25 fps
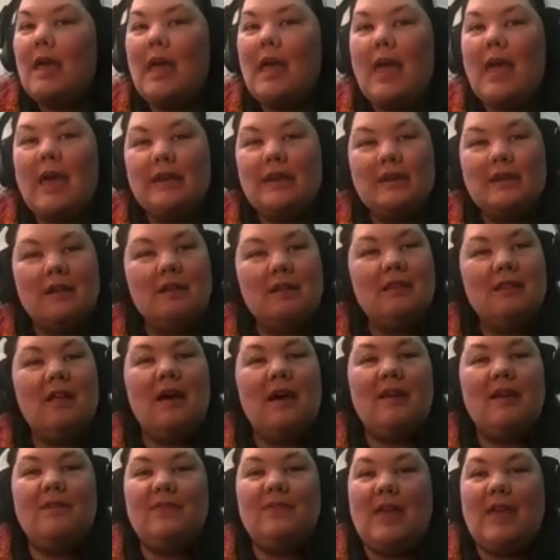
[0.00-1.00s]
And a
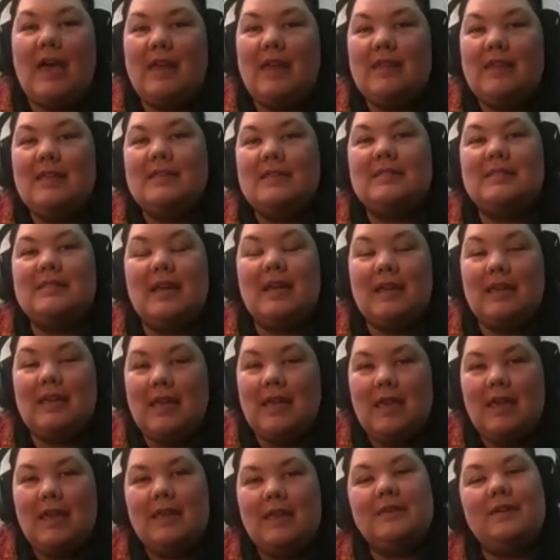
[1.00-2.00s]
lot of that is,
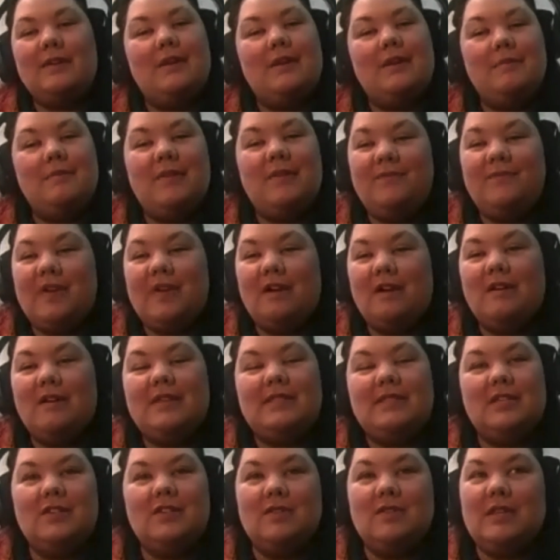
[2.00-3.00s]
again, going to be very
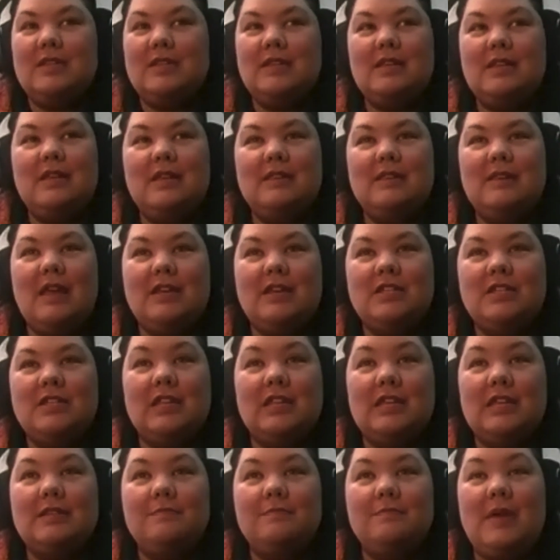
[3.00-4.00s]

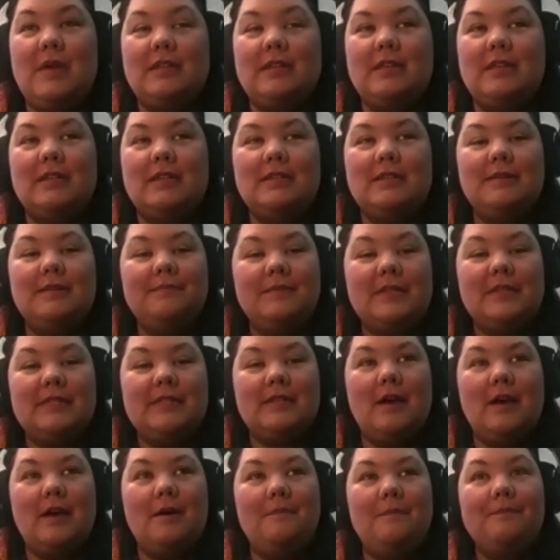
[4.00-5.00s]
situationally dependent.
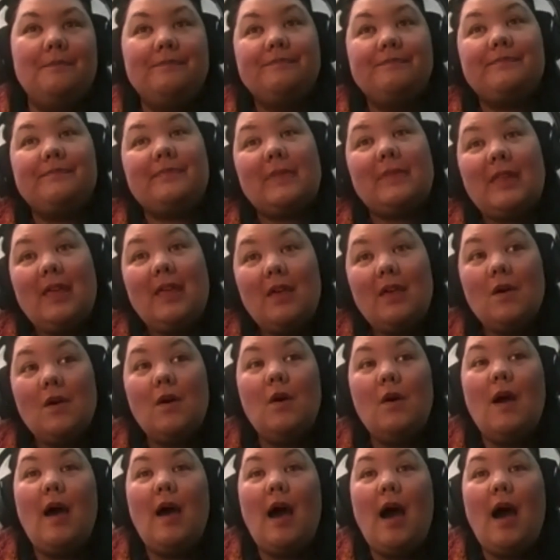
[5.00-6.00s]
So
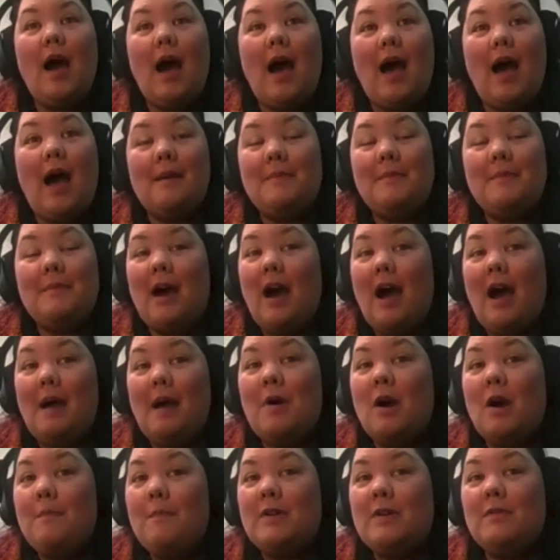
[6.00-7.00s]
I'm
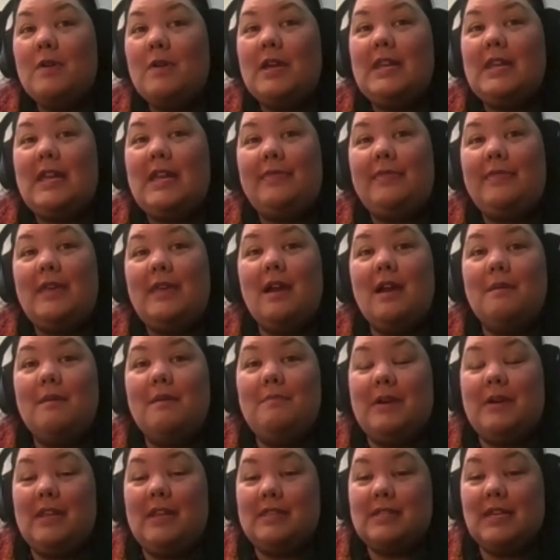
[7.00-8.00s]
hoping we're going to get there,
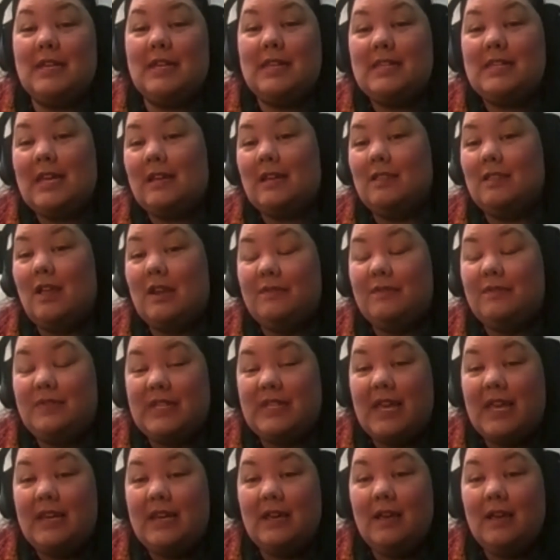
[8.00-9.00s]
but it's going to take a lot of
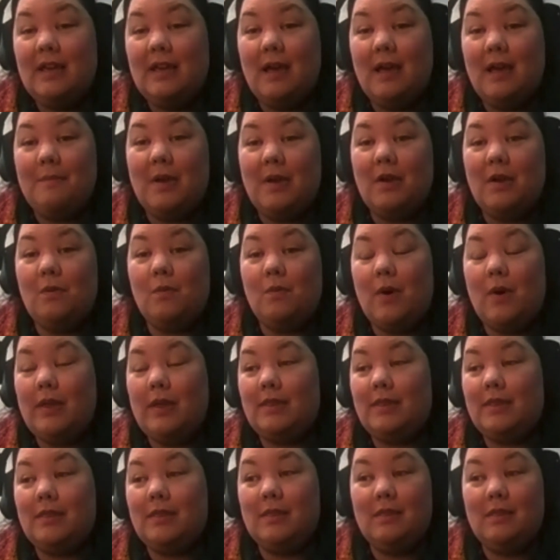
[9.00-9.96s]
data about what